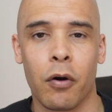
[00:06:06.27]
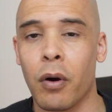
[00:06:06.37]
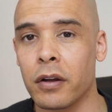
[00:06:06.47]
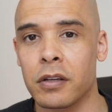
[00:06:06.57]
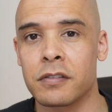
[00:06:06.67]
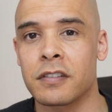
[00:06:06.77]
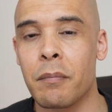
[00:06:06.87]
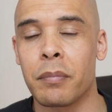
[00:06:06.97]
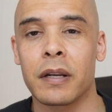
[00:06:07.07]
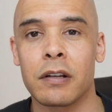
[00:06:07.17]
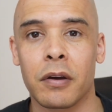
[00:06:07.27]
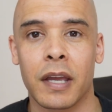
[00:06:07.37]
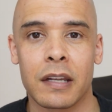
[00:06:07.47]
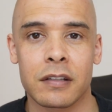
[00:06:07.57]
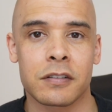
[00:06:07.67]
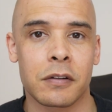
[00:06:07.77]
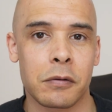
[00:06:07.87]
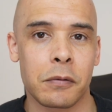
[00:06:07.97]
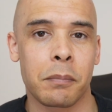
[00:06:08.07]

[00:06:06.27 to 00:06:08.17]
Or are you simply looking to